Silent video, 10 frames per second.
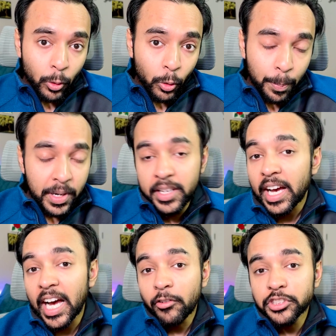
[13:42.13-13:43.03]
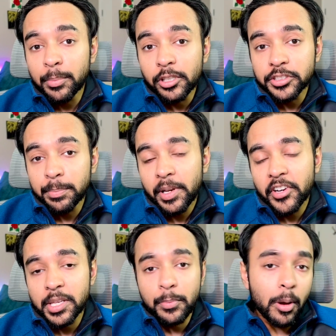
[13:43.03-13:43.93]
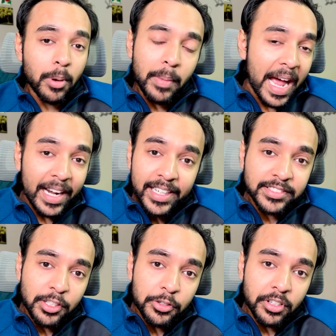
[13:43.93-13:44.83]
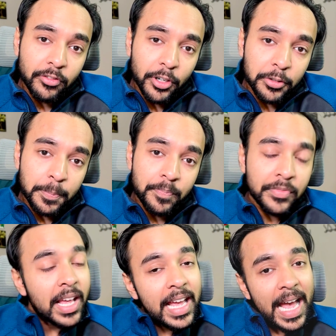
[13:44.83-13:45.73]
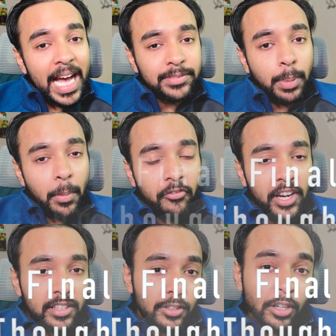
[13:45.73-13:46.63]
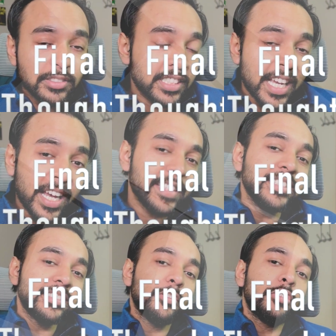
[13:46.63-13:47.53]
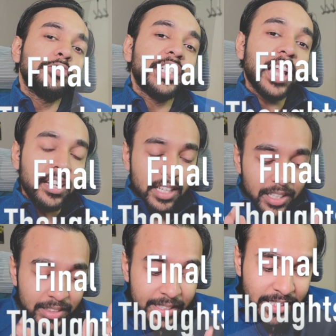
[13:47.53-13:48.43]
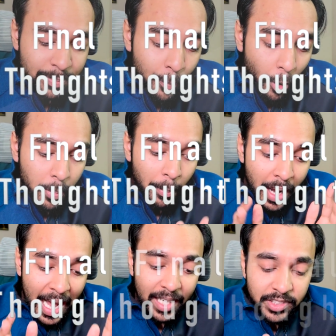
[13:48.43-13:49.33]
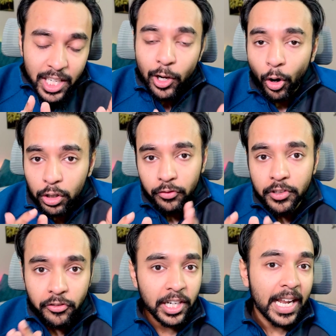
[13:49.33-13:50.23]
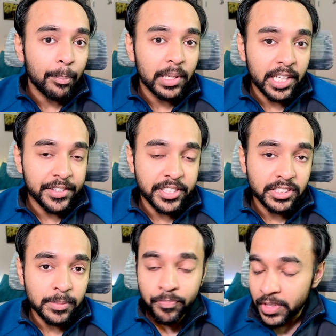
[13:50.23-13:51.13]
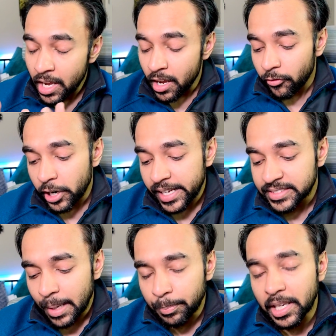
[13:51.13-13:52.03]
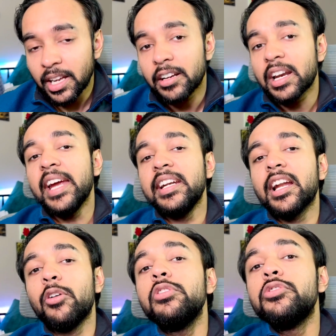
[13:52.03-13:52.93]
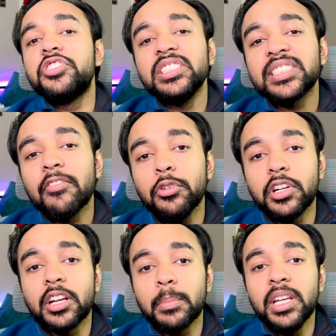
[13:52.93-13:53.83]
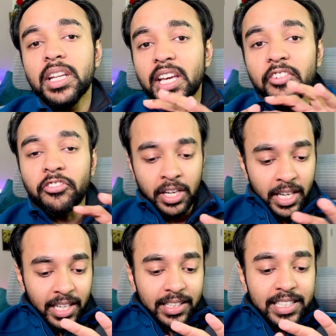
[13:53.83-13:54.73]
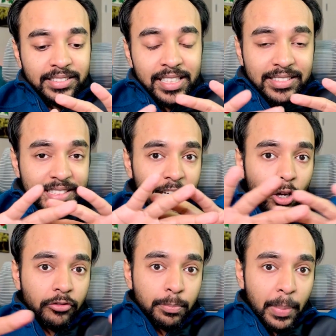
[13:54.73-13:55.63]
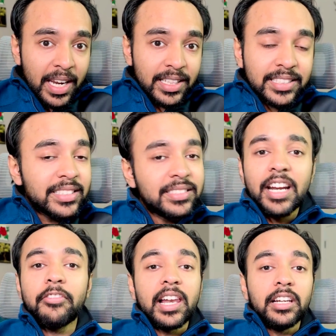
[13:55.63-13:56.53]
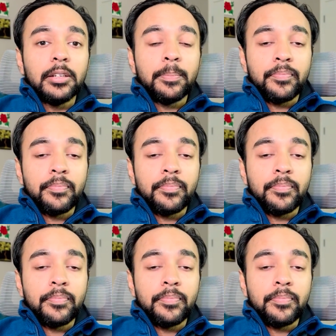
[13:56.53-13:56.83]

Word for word: hope I was able to simplify the problem and its solution for you. As per my final thoughts, I just want to say that this problem has a lot of different applications. For example, right now you just have to determine if this set of parentheses are valid.